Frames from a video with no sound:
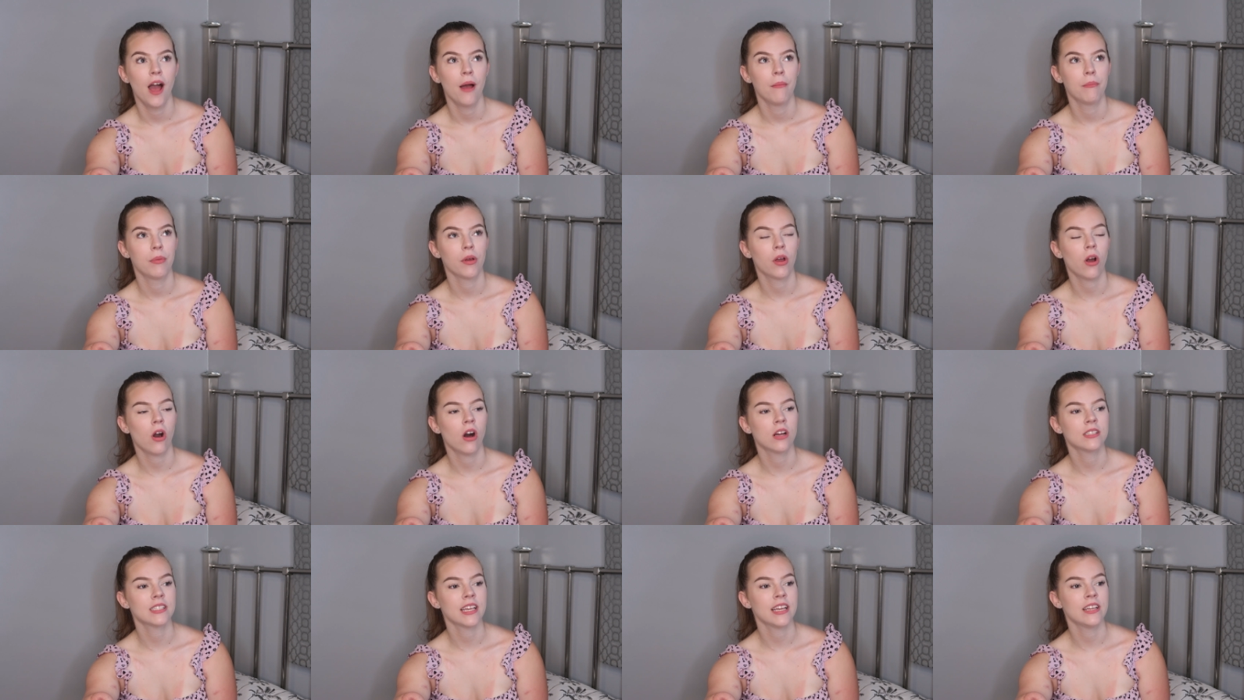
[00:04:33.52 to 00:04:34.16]

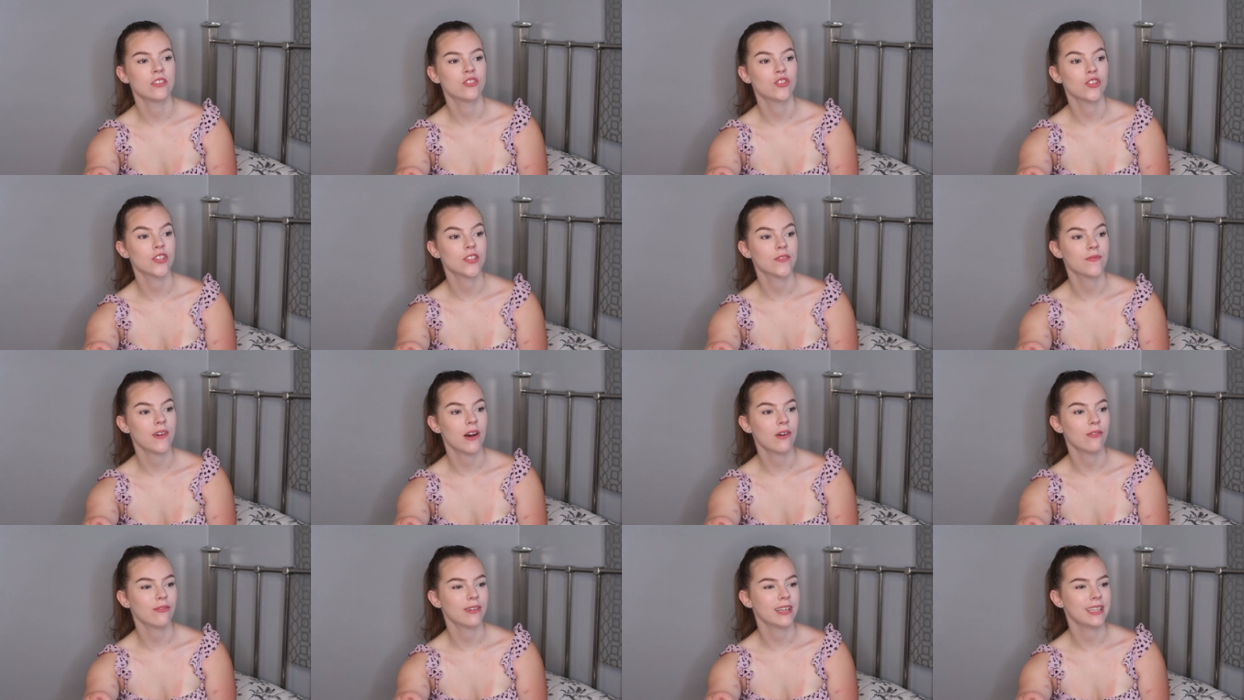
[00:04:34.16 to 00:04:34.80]
because it just
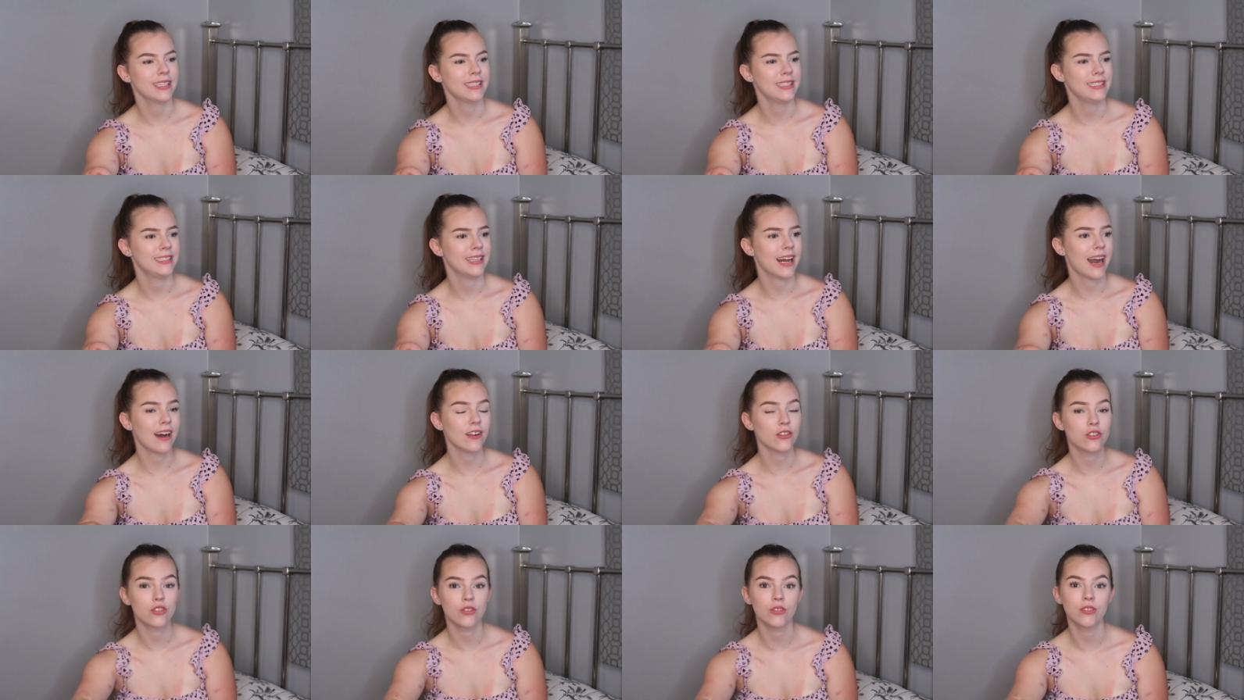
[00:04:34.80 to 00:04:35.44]
felt really
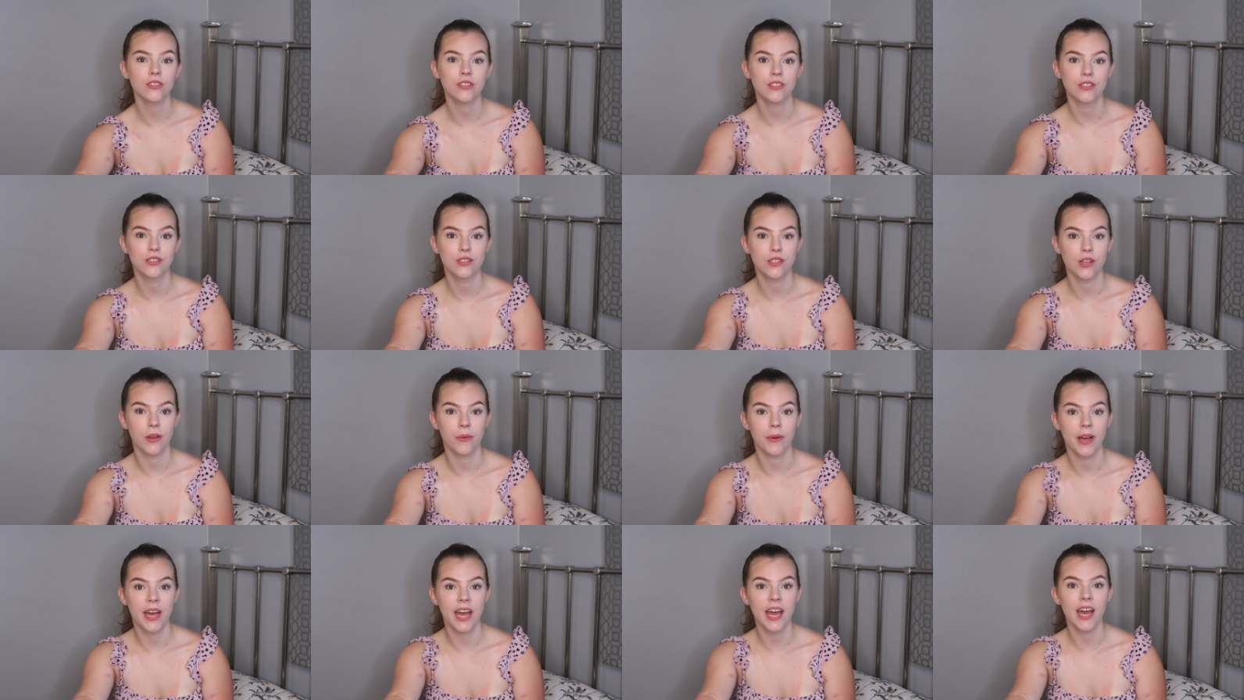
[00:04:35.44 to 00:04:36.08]
natural to
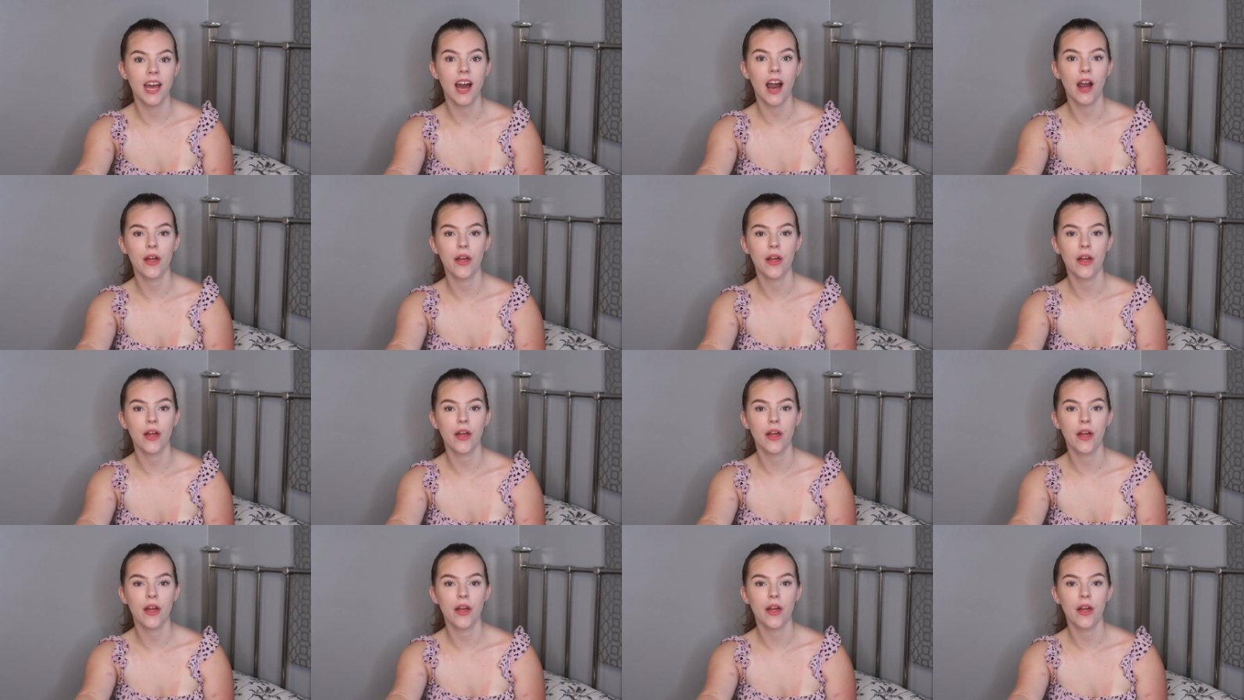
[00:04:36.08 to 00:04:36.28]
do it.